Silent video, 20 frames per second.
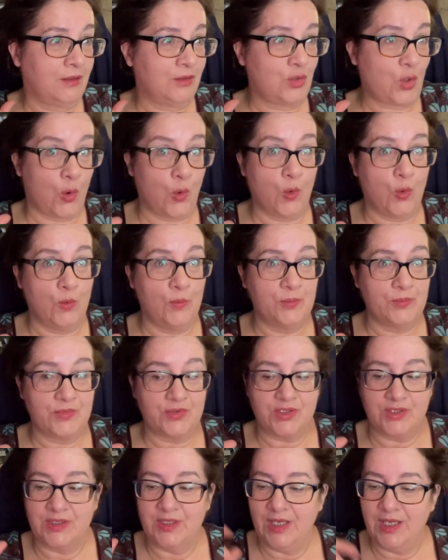
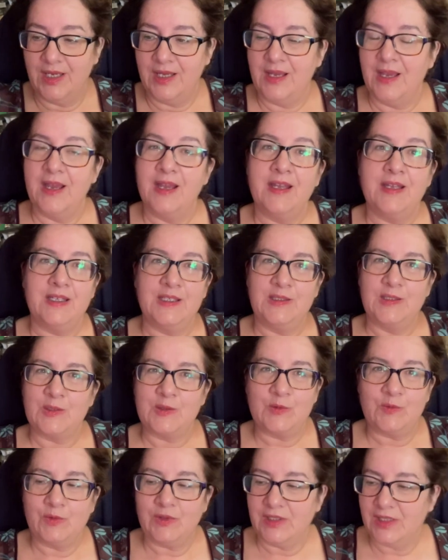tomes, he
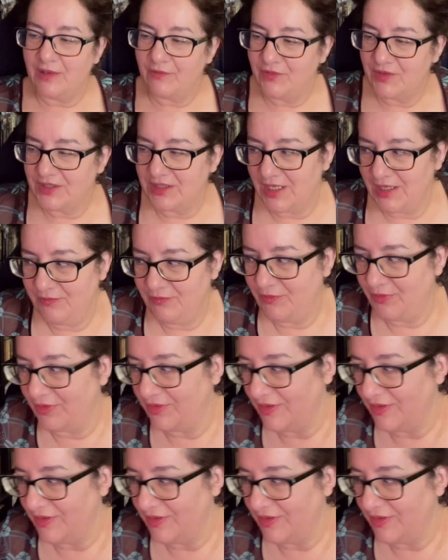doesn't really have the time for